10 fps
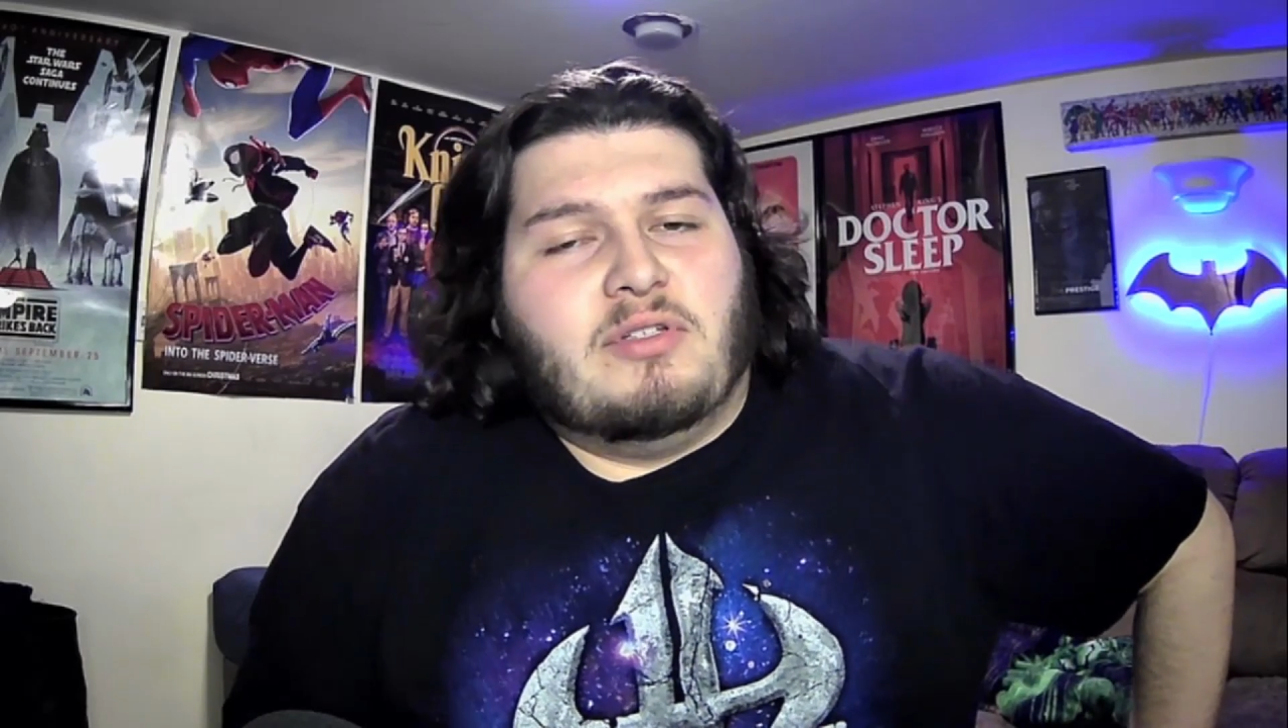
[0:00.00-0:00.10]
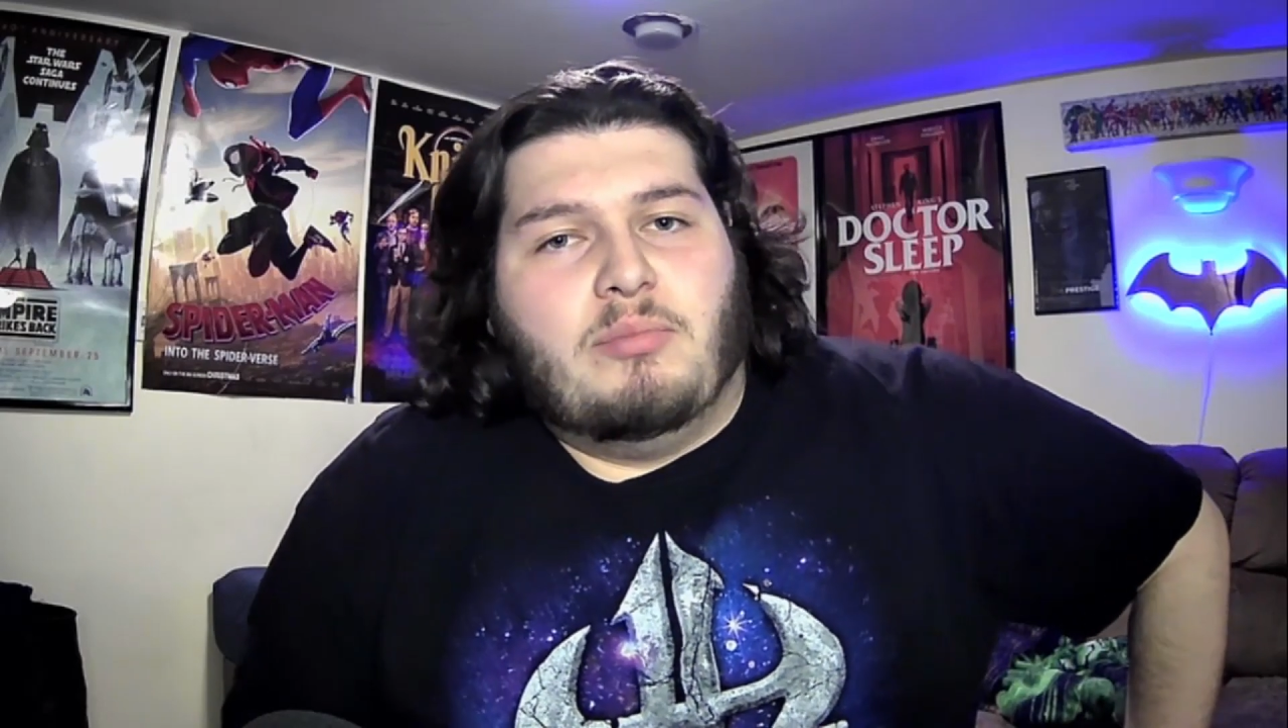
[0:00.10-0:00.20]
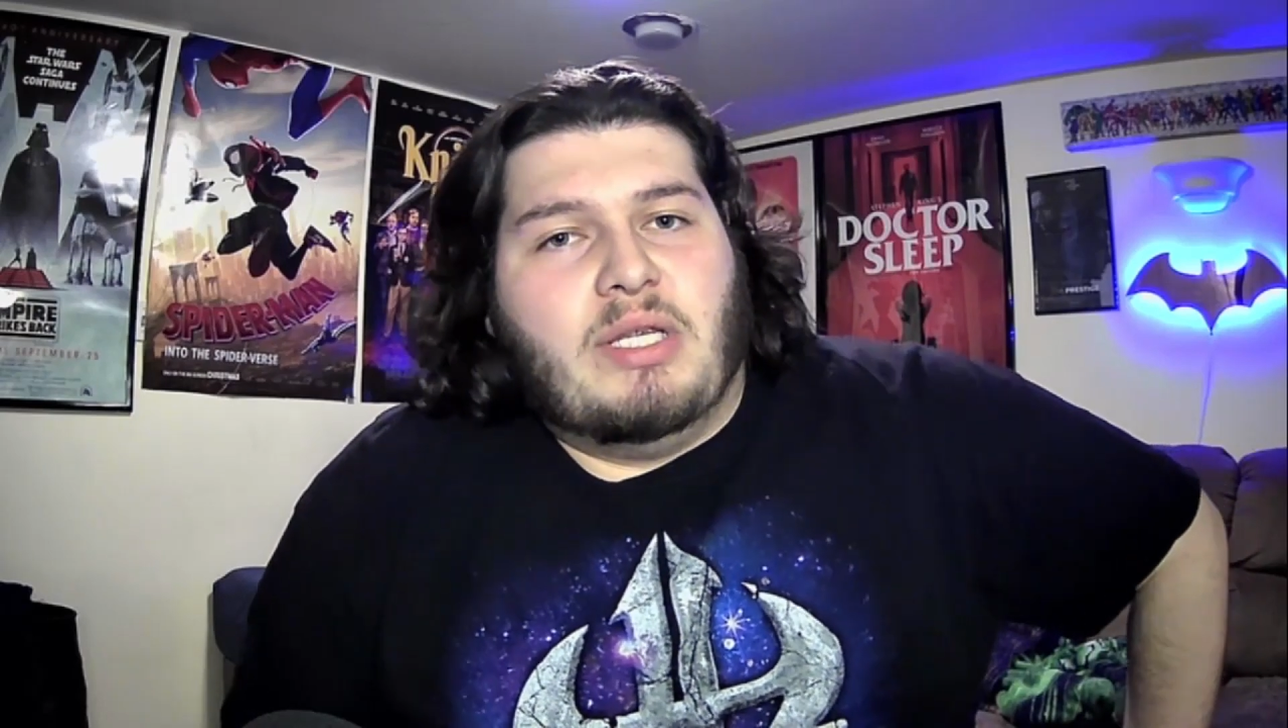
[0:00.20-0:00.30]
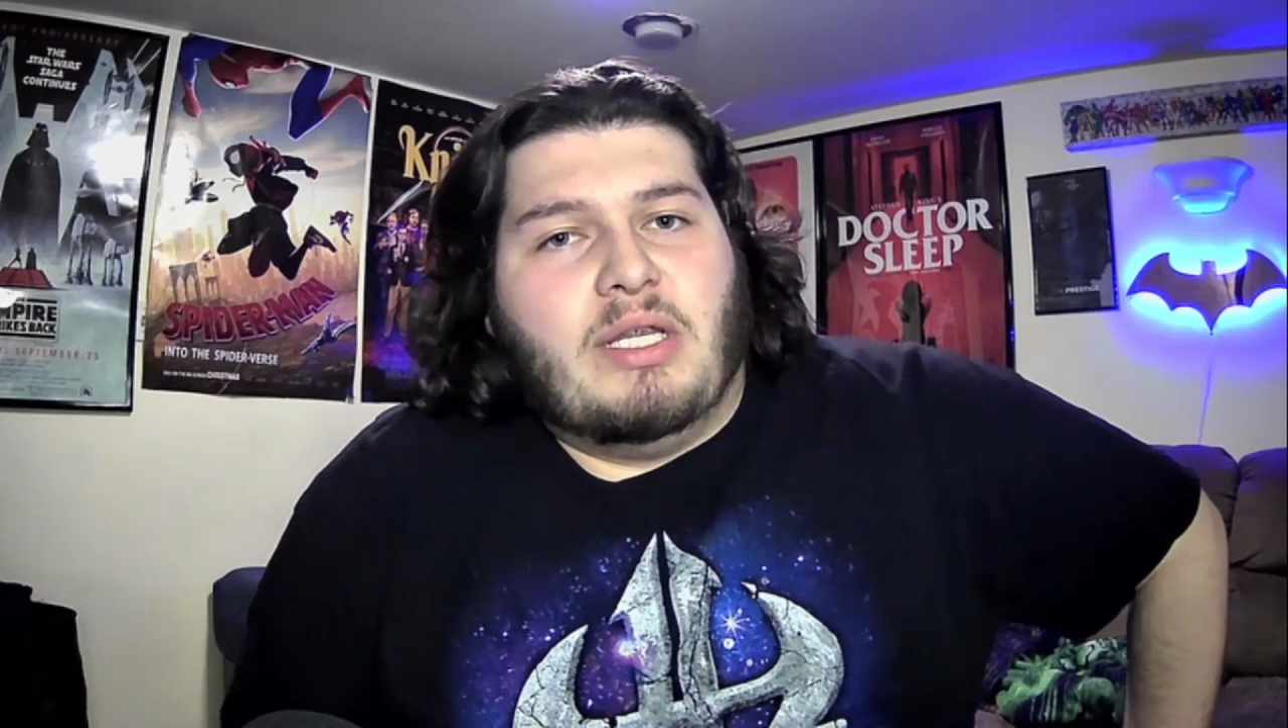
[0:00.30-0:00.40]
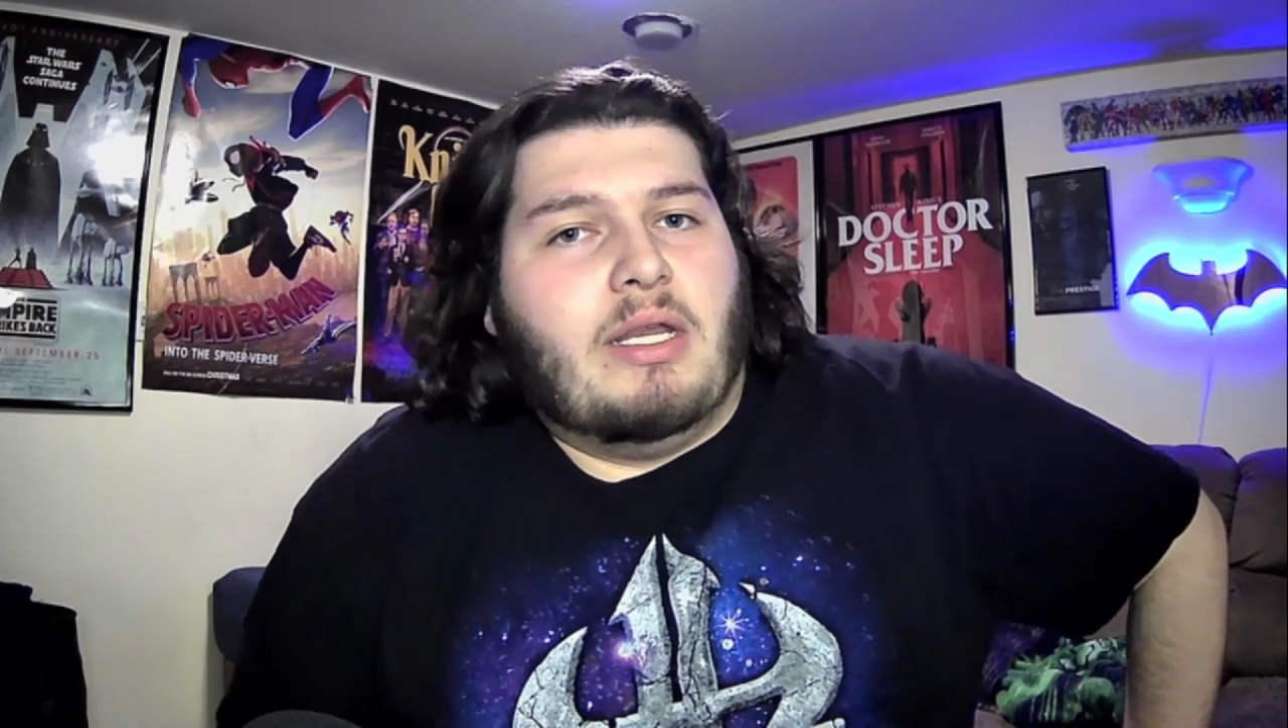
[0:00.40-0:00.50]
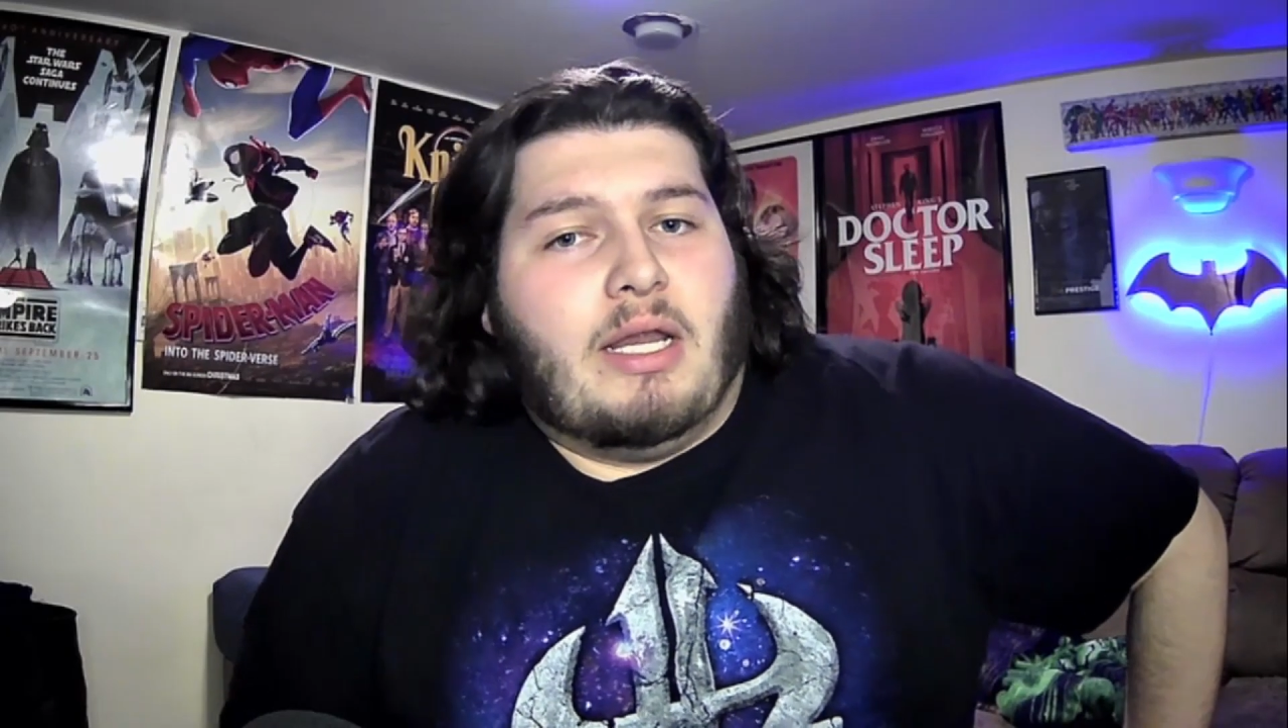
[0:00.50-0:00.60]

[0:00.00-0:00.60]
to be